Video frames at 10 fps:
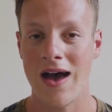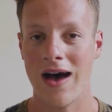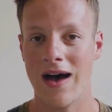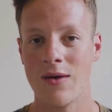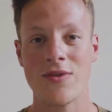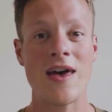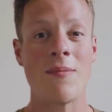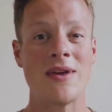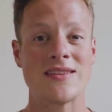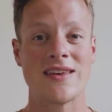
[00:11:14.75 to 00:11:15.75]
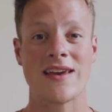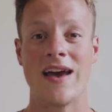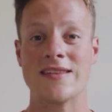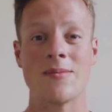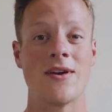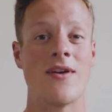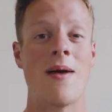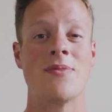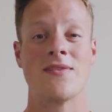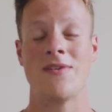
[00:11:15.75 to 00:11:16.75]
And with that being said, guys, I'm going to
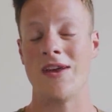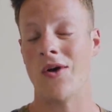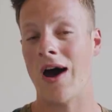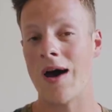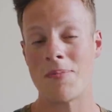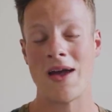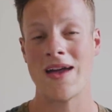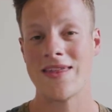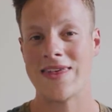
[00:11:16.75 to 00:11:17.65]
wrap this video up.